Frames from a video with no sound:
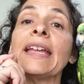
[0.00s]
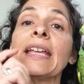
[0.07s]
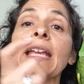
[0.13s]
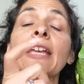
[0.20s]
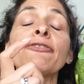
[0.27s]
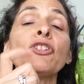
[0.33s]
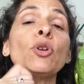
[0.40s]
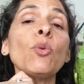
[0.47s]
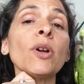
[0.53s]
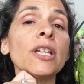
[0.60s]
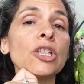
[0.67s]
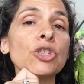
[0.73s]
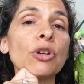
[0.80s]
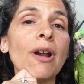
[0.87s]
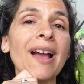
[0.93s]
if you
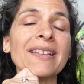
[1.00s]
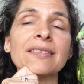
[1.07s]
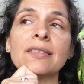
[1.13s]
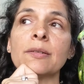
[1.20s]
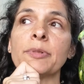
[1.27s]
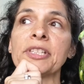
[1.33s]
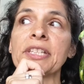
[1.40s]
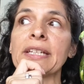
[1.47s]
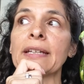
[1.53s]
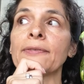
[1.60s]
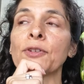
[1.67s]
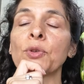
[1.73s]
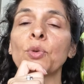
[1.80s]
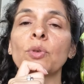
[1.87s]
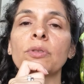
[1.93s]
want to try CBD,
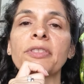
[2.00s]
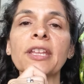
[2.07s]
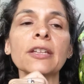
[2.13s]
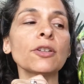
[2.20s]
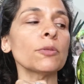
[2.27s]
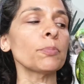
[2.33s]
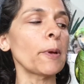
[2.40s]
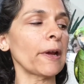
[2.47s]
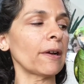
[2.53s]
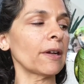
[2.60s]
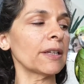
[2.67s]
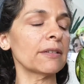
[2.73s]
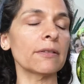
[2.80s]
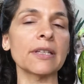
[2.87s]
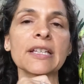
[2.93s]
if you think your
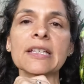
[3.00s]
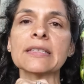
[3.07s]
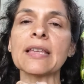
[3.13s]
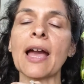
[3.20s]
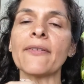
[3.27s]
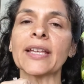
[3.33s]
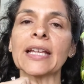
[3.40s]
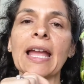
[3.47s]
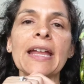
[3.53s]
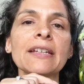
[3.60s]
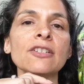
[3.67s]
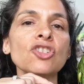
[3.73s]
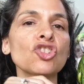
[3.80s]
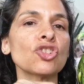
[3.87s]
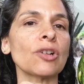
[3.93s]
parrot is having
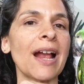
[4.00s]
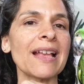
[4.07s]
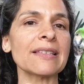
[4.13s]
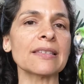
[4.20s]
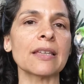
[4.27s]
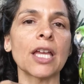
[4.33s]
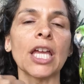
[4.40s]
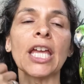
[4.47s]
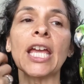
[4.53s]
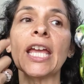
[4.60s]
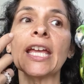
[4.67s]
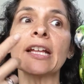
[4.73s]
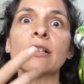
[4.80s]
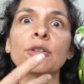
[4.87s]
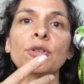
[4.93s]
any stress,
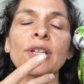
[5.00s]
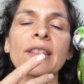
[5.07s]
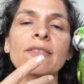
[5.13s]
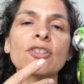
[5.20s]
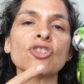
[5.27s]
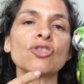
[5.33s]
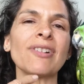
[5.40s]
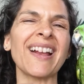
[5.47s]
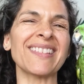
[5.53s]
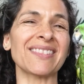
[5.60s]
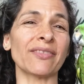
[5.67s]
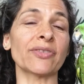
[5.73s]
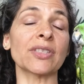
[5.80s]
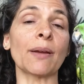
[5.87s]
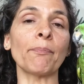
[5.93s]
including the
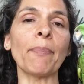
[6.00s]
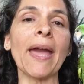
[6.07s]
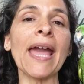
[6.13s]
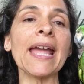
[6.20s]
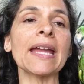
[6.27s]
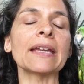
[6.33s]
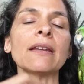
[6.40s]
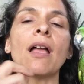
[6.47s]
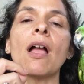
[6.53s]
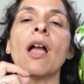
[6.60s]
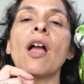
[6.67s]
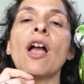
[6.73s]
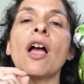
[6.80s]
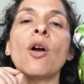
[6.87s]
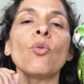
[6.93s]
stress of some pain,
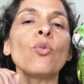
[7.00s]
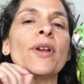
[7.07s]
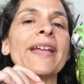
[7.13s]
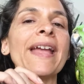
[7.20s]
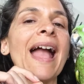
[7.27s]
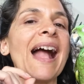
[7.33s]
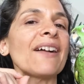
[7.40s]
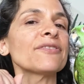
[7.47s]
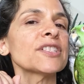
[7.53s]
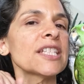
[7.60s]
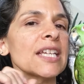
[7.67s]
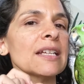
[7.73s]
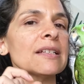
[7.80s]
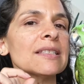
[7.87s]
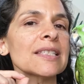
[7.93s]
we have
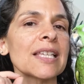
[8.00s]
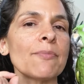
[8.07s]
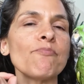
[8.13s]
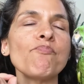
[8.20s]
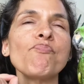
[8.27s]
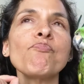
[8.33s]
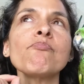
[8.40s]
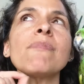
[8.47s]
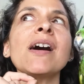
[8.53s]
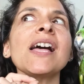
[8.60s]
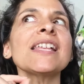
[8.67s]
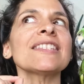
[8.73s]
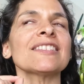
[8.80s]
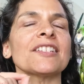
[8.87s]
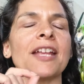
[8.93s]
Tink's
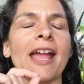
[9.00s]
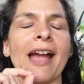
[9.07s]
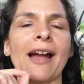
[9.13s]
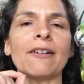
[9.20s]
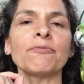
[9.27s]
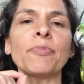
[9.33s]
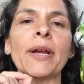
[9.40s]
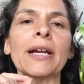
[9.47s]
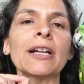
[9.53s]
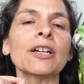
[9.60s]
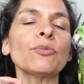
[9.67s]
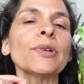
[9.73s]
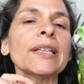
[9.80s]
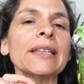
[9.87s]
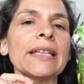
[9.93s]
must-have
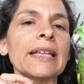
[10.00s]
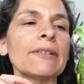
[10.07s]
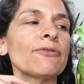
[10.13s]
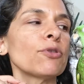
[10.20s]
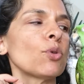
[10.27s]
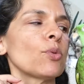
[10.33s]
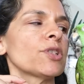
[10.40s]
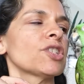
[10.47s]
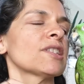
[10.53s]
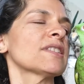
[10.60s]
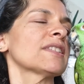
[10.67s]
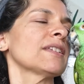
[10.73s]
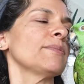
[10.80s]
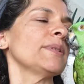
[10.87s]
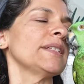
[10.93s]
Parrot Relief, which is
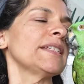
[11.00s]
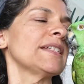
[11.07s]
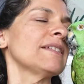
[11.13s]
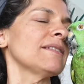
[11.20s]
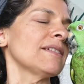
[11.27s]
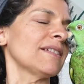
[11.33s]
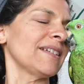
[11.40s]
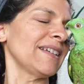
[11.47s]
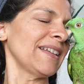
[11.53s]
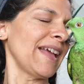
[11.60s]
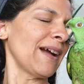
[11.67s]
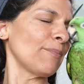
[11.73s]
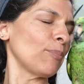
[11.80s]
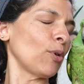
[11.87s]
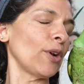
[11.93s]
CBD in
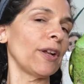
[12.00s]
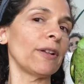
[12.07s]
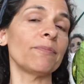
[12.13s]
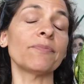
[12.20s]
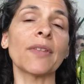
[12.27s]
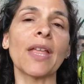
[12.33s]
hemp oil.